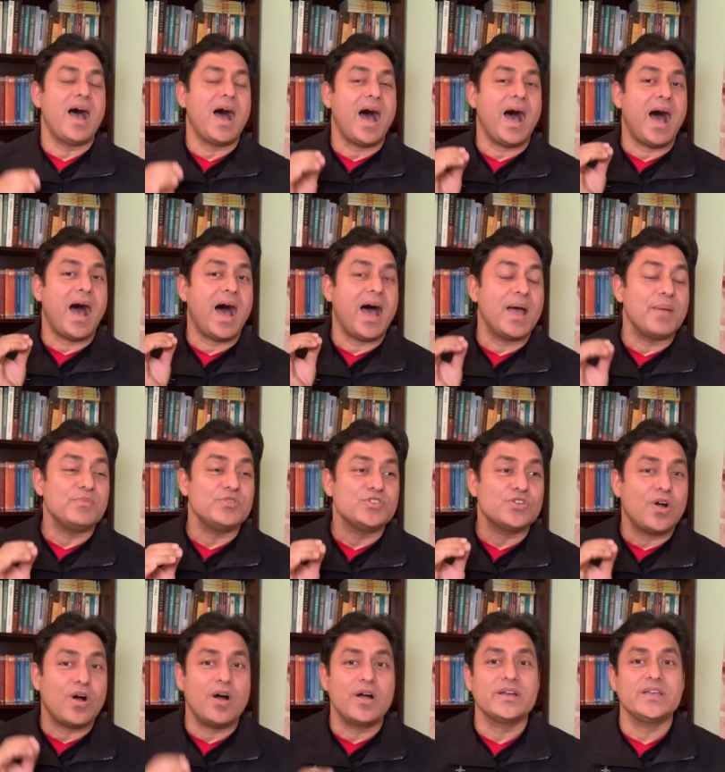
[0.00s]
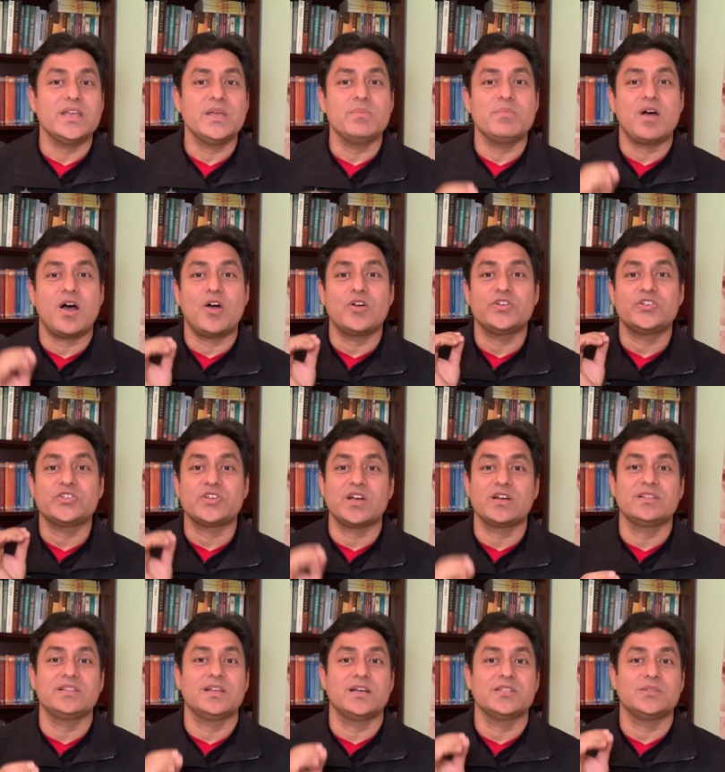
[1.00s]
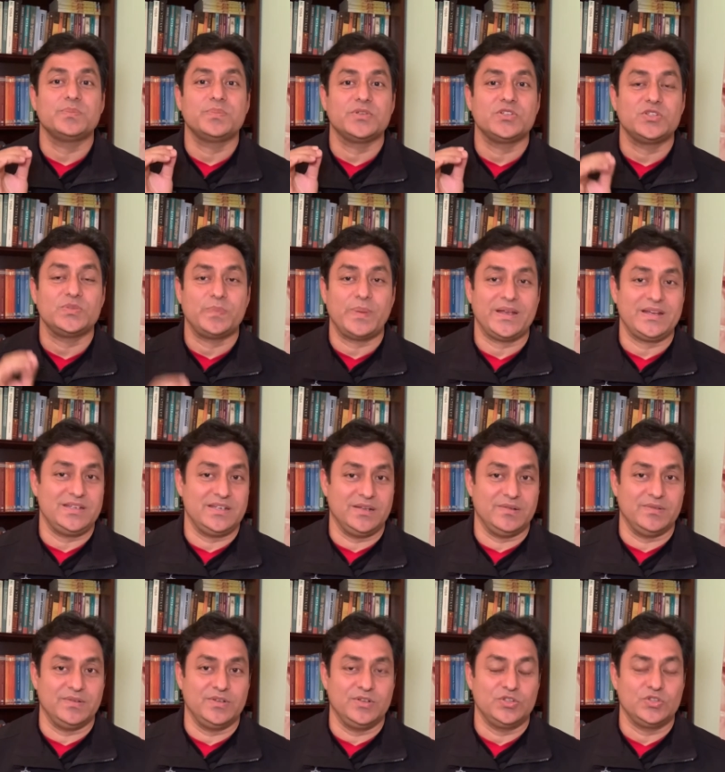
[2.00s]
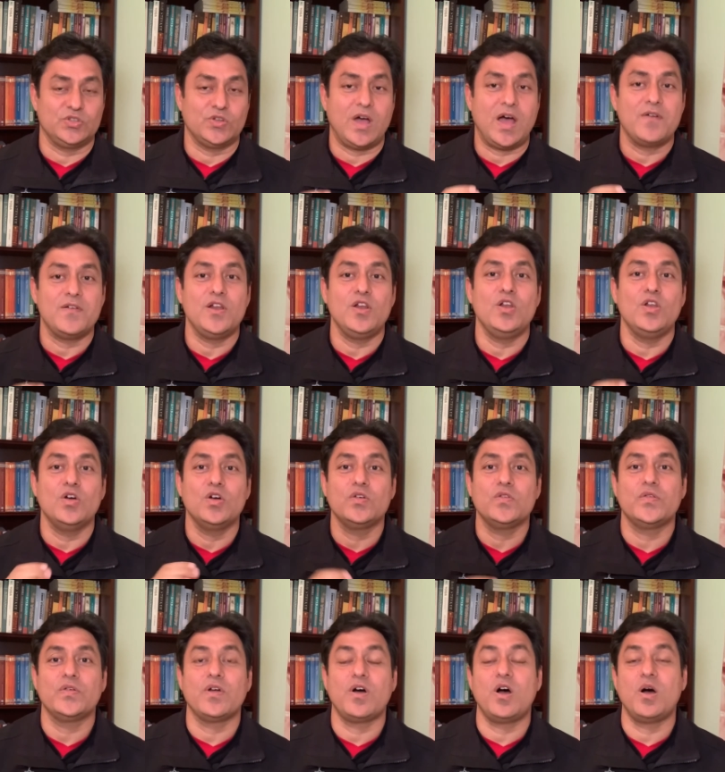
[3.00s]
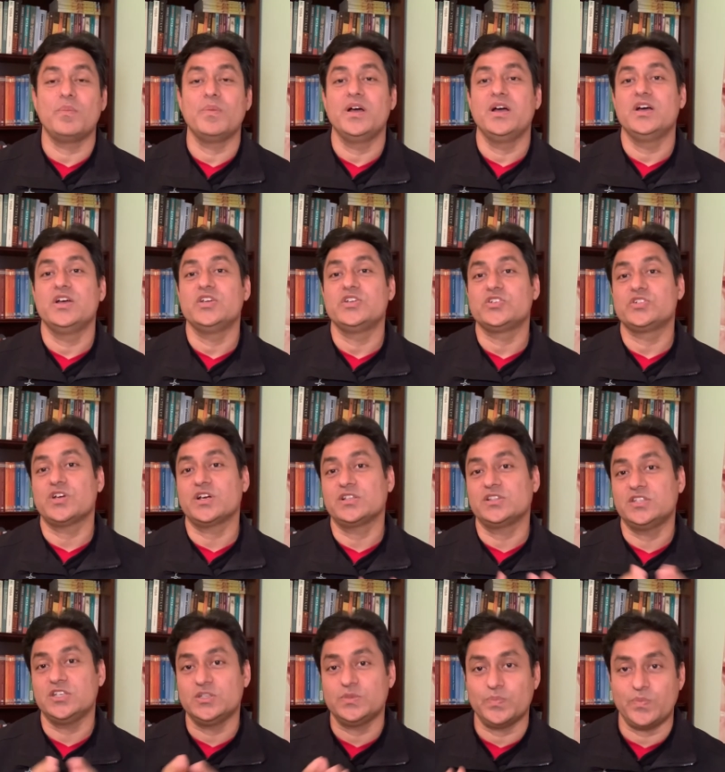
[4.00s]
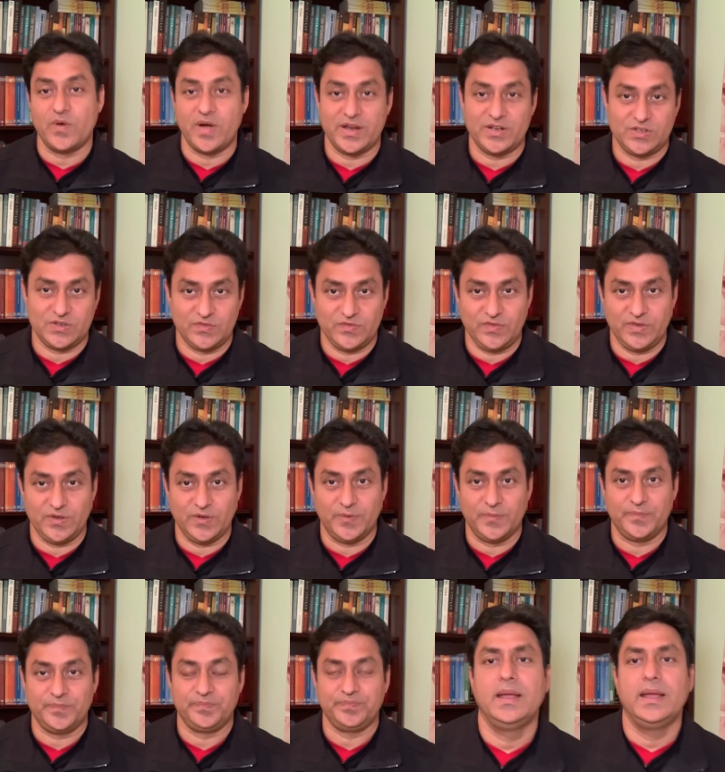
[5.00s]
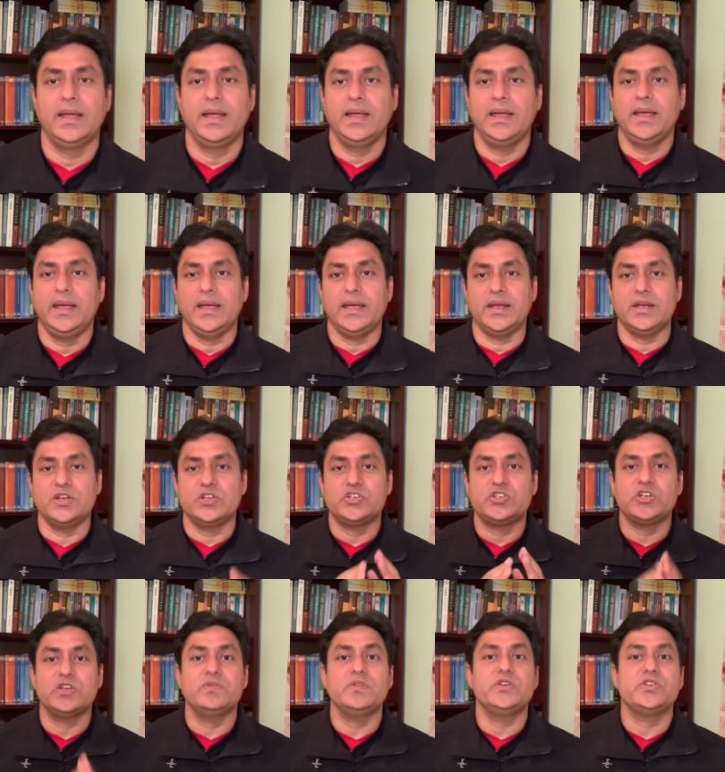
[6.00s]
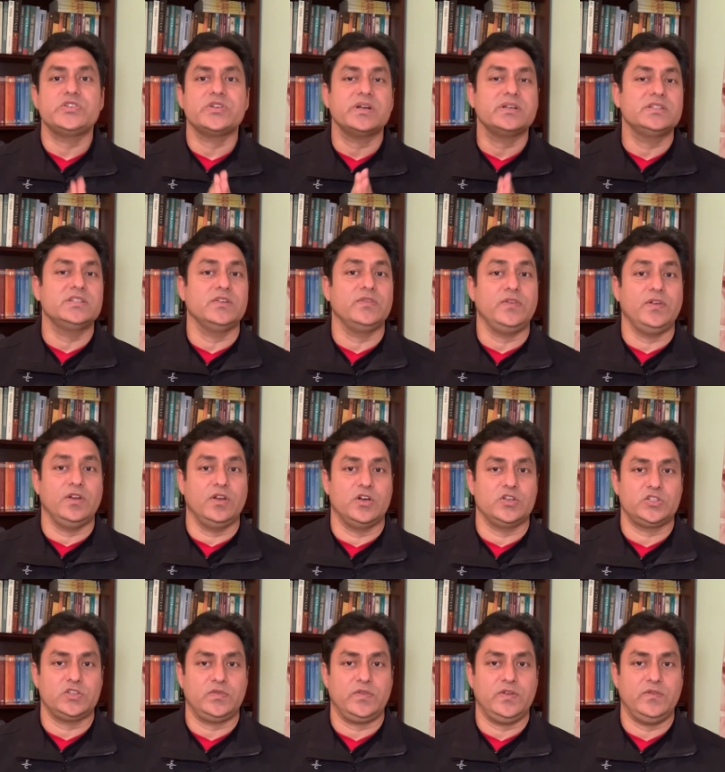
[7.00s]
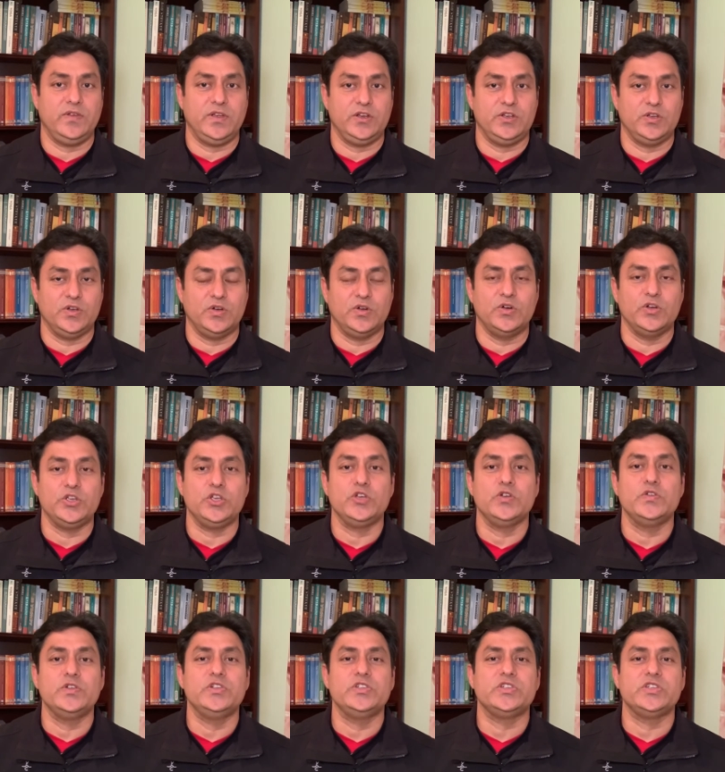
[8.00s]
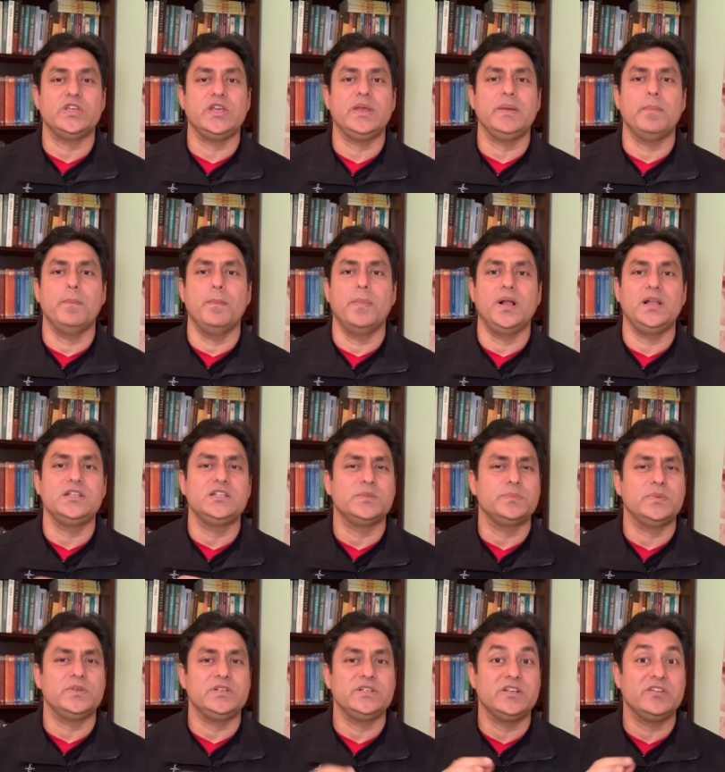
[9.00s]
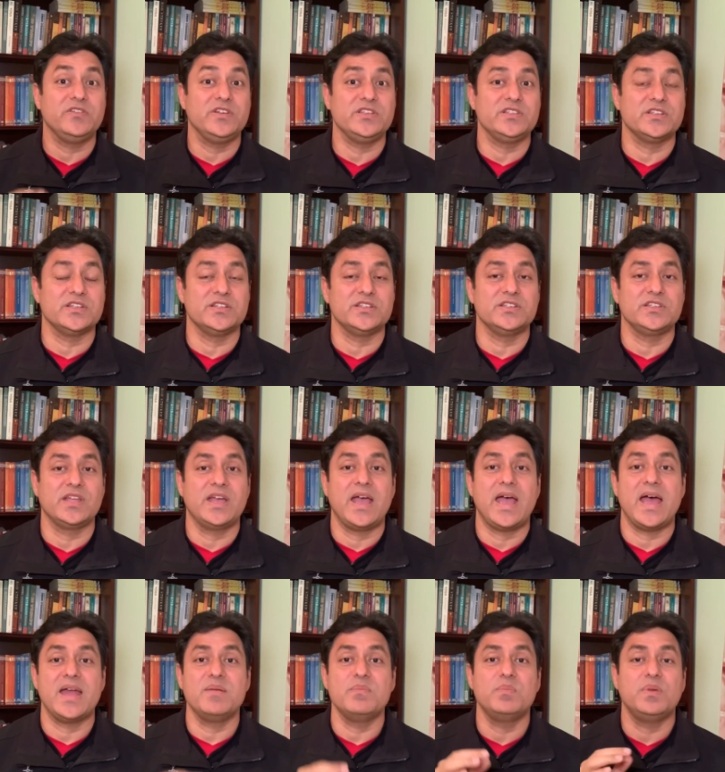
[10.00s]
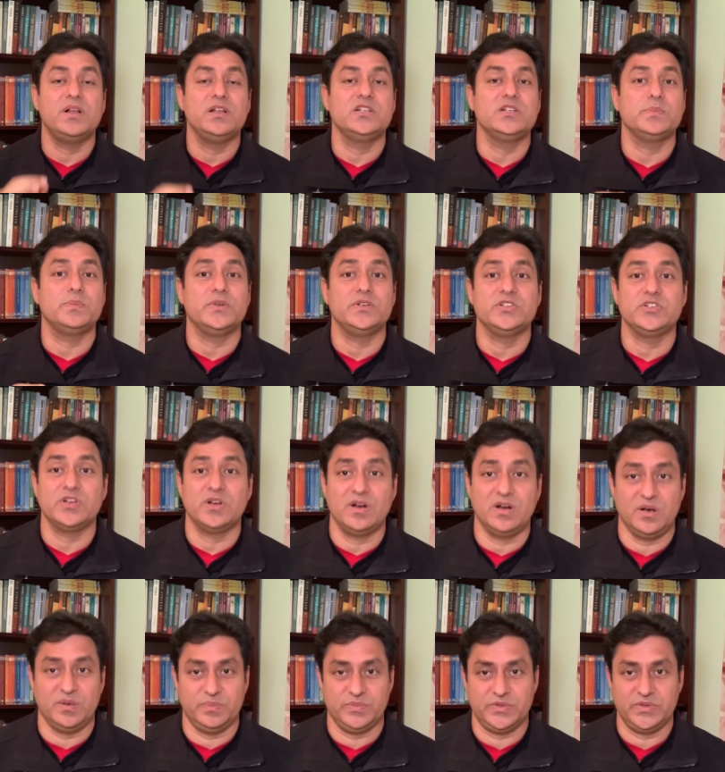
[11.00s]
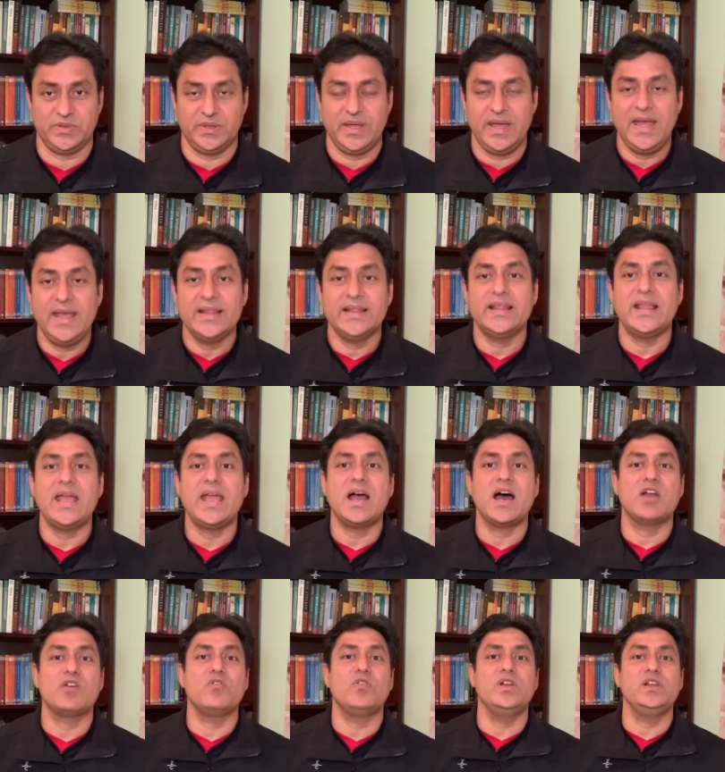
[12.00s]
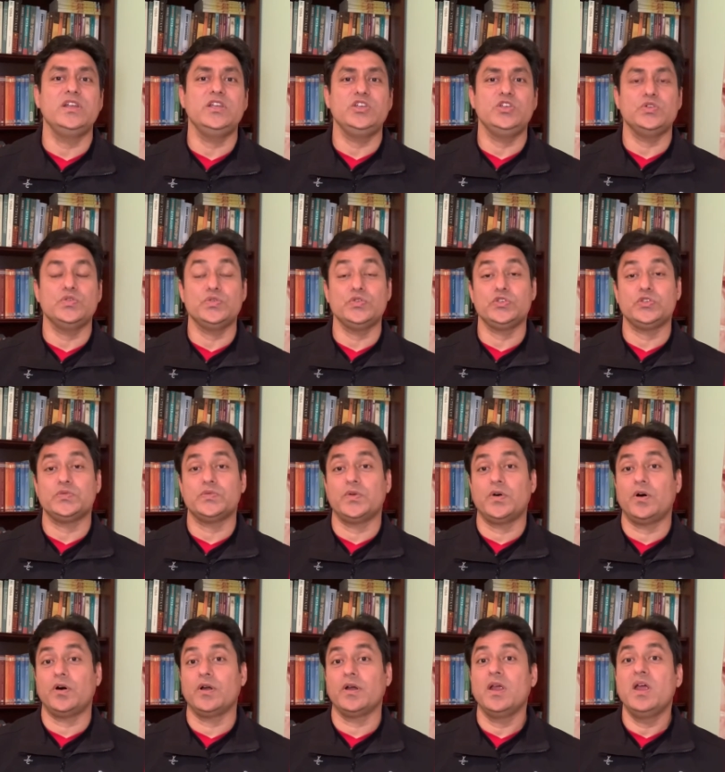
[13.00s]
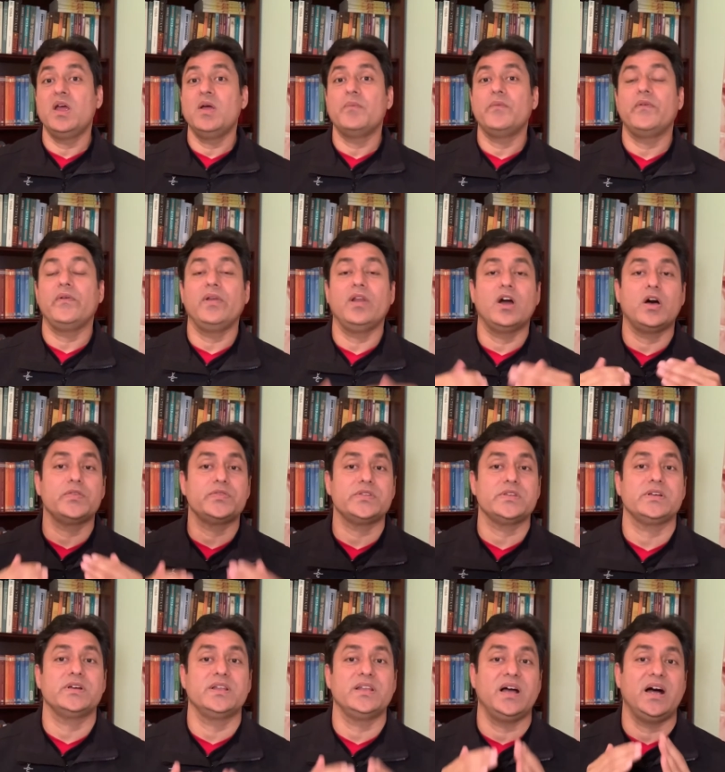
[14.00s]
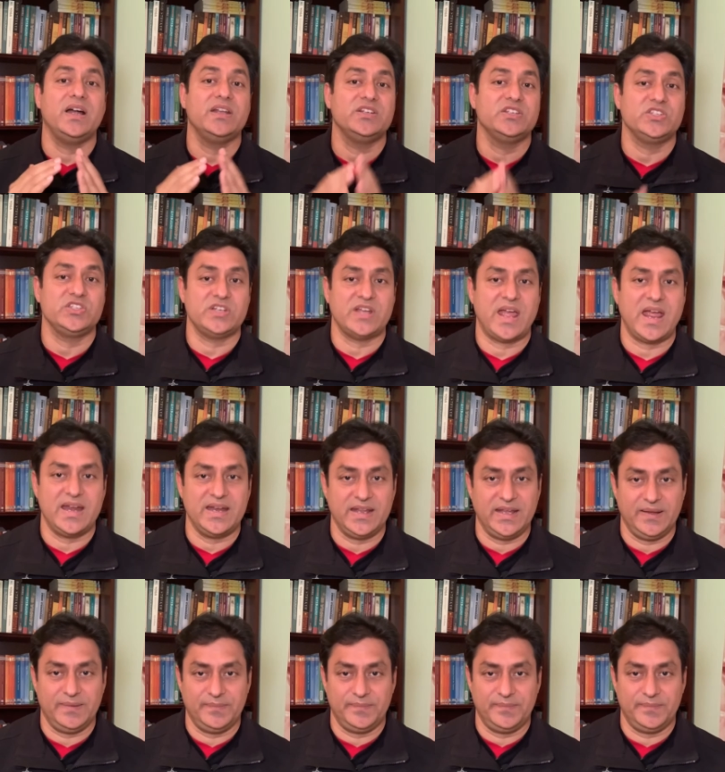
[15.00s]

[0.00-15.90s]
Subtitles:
I am talking about Shakta's perspective, so I will look from Shakti's point of view. In a Shiva Shakti philosophy video, you will see multiple divisions and multiple terms. They are only used for philosophical understanding.